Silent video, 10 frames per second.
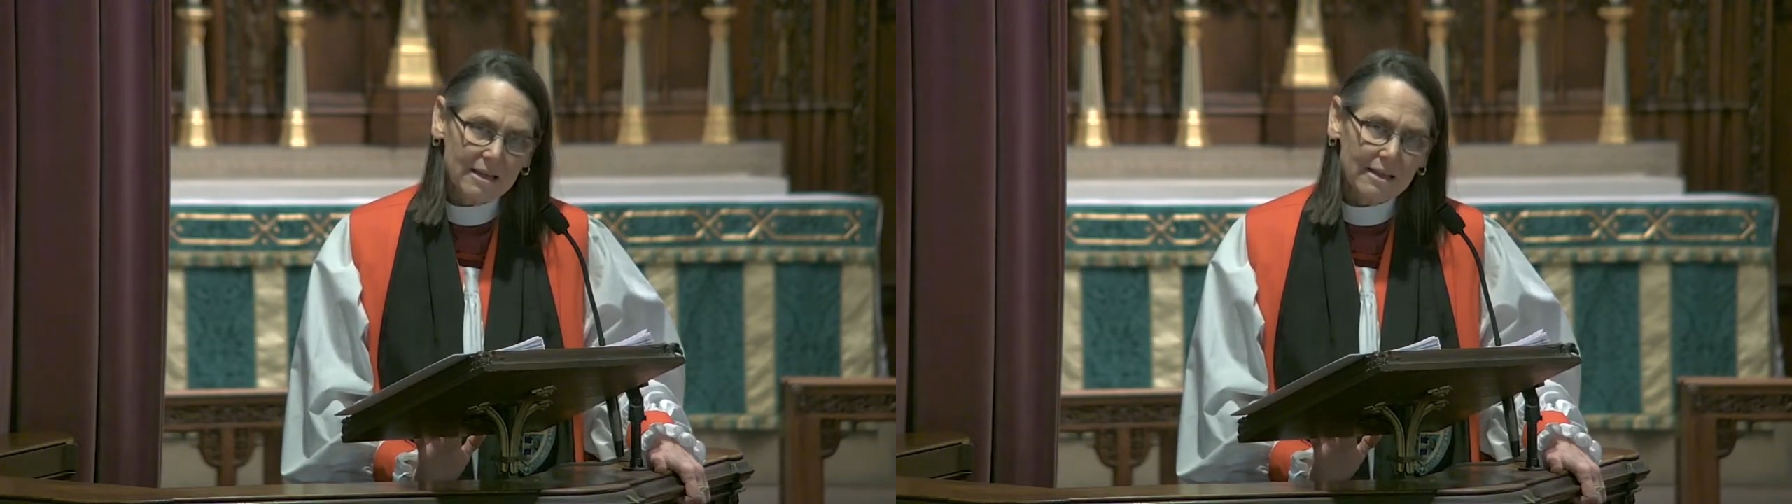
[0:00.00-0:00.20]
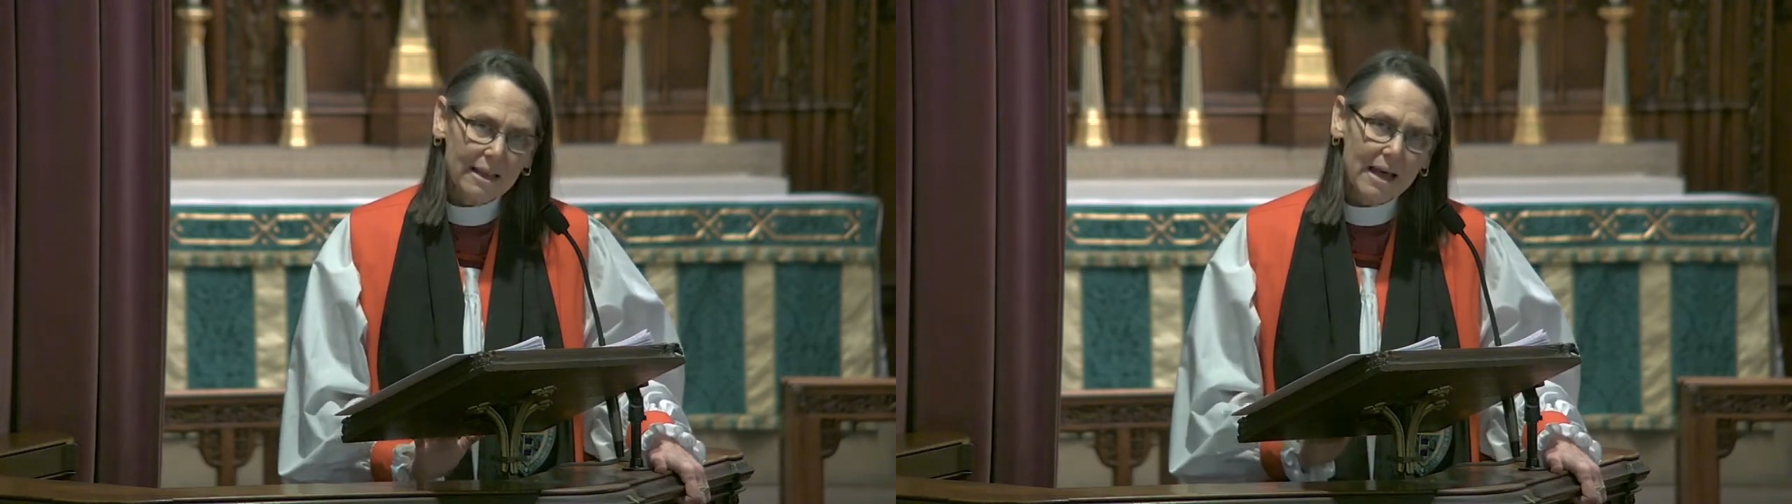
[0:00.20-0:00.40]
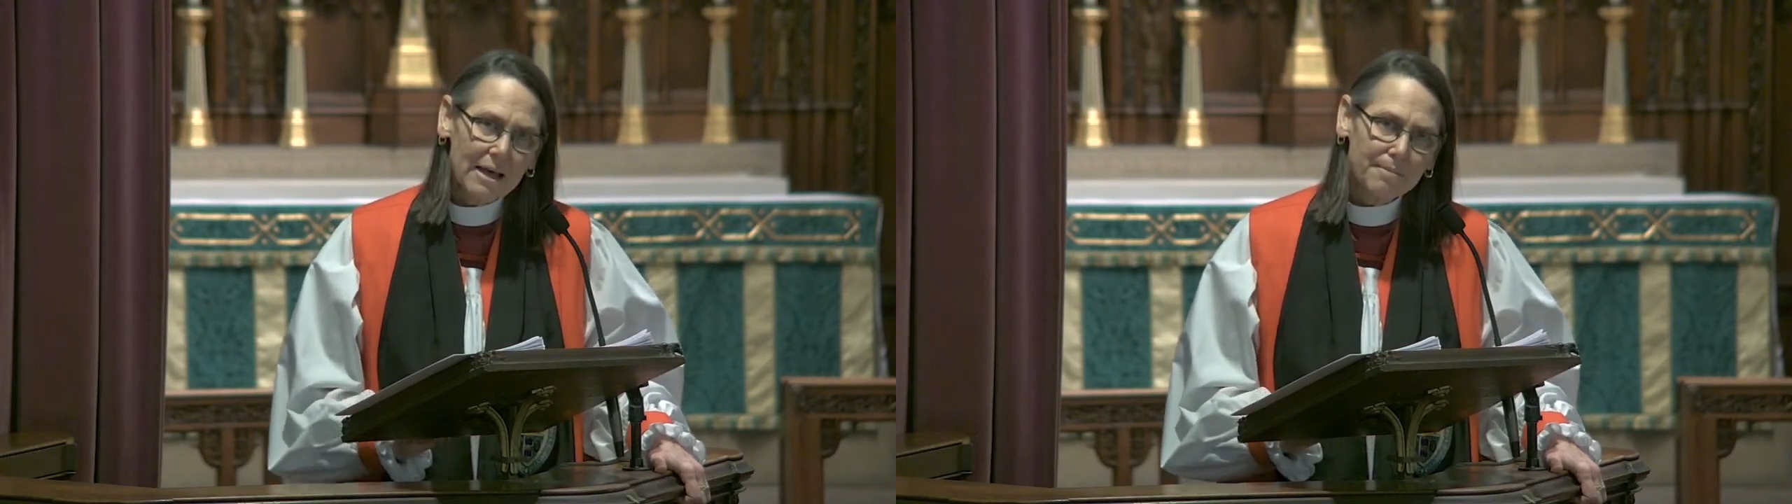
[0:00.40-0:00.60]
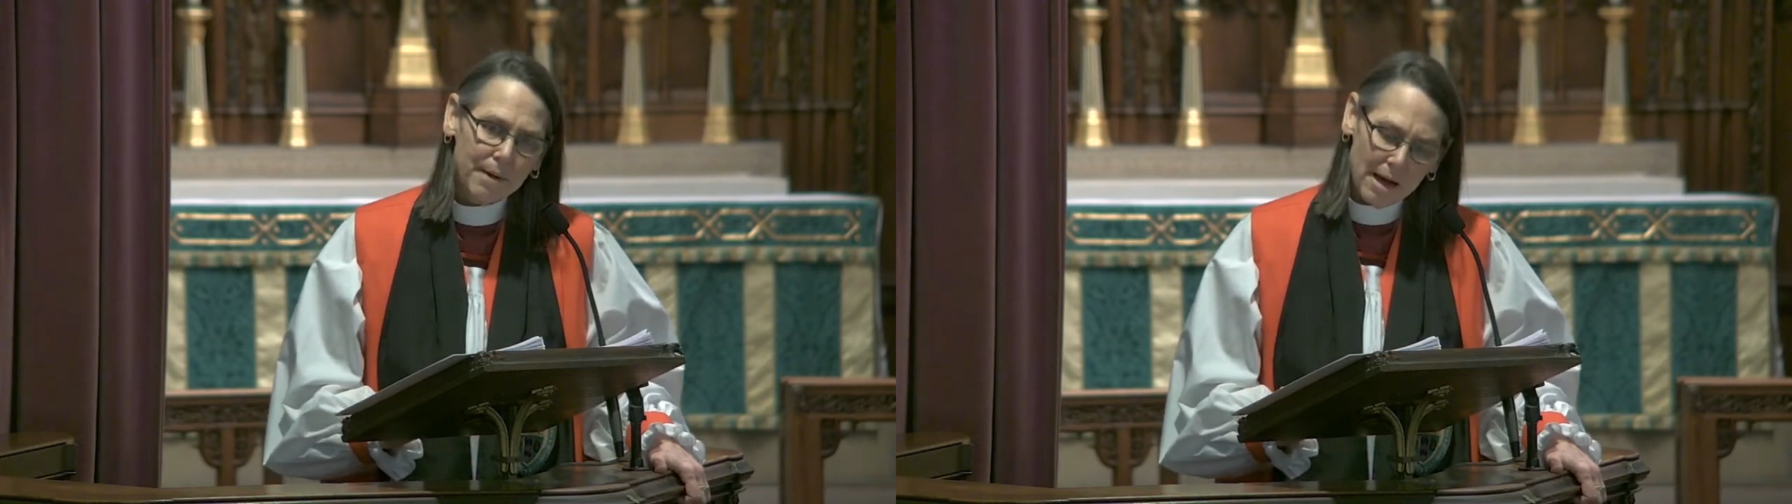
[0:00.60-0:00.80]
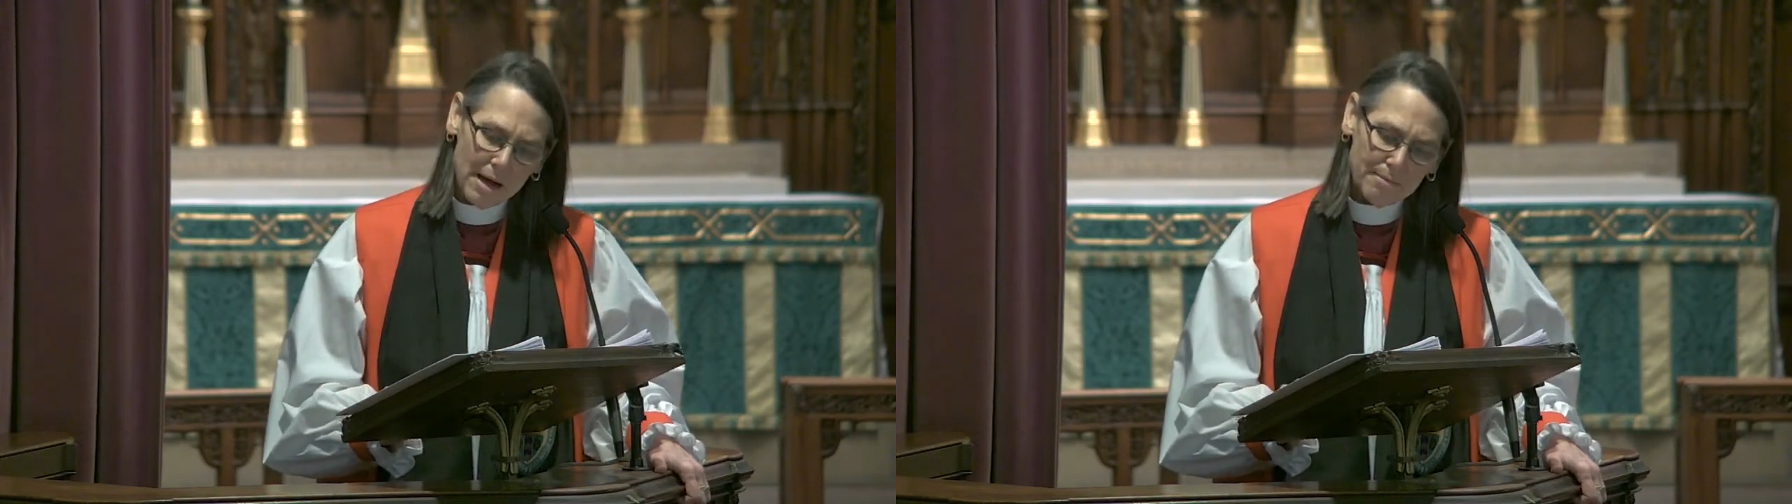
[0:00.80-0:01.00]
led
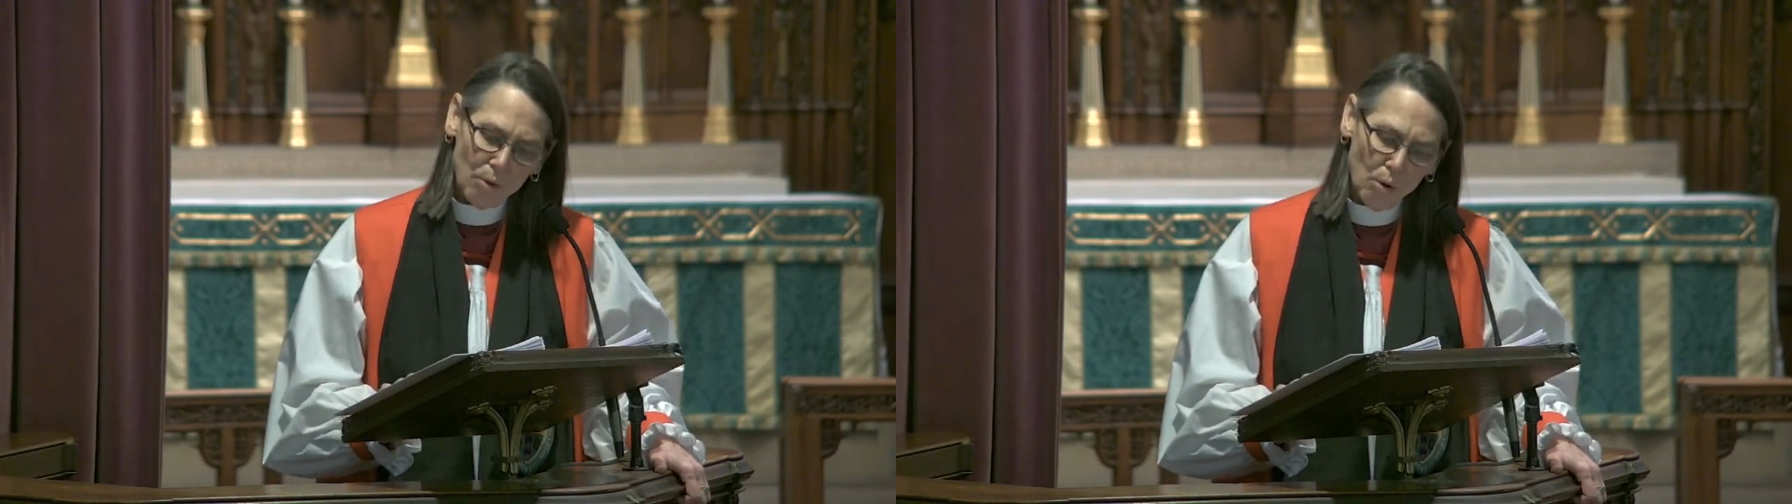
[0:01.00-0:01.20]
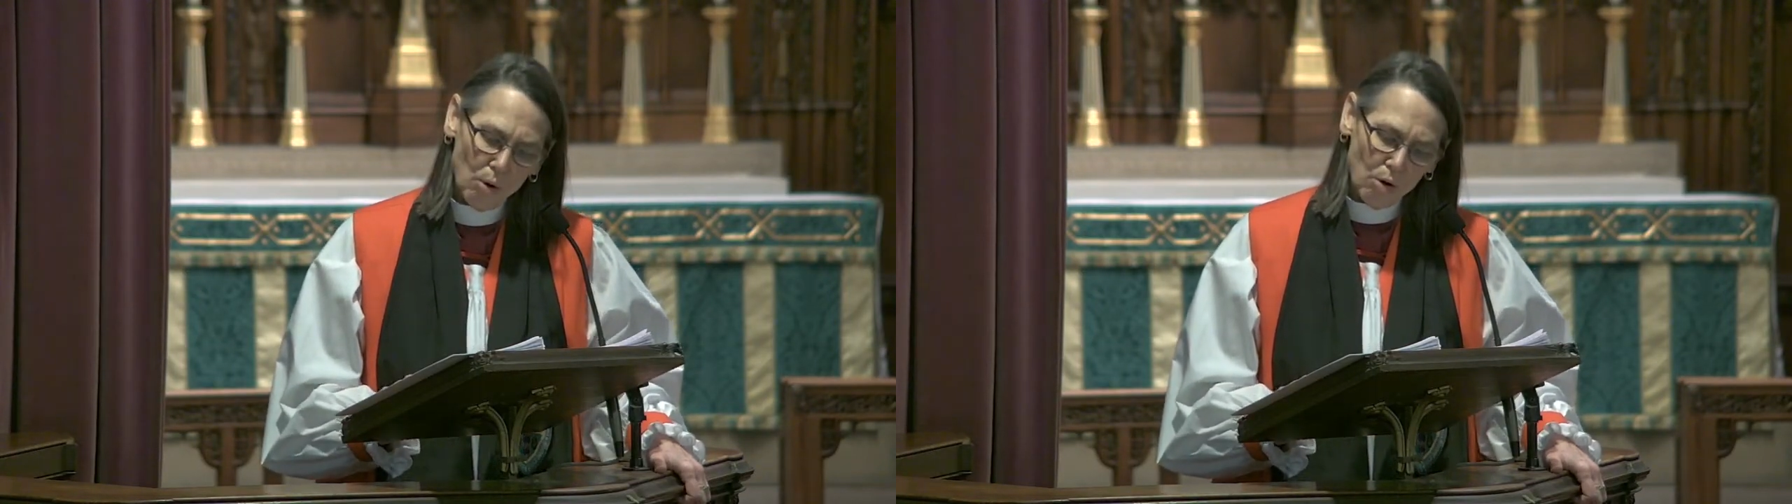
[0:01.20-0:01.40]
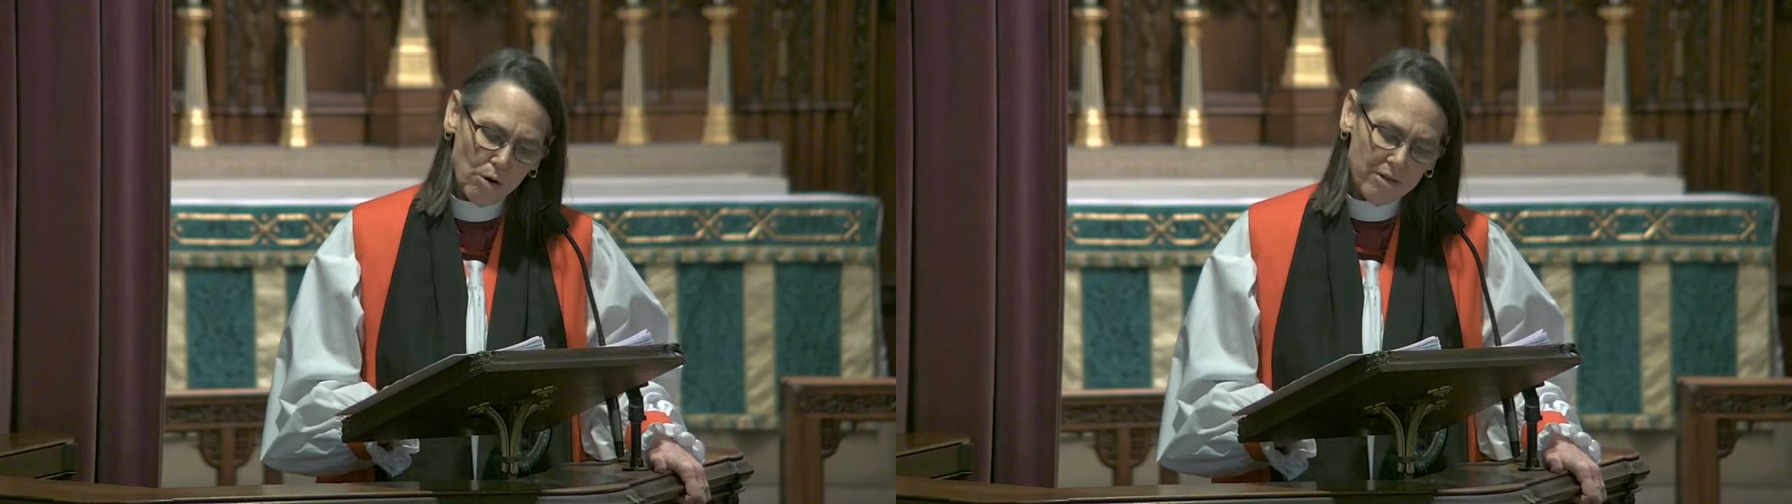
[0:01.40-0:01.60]
by more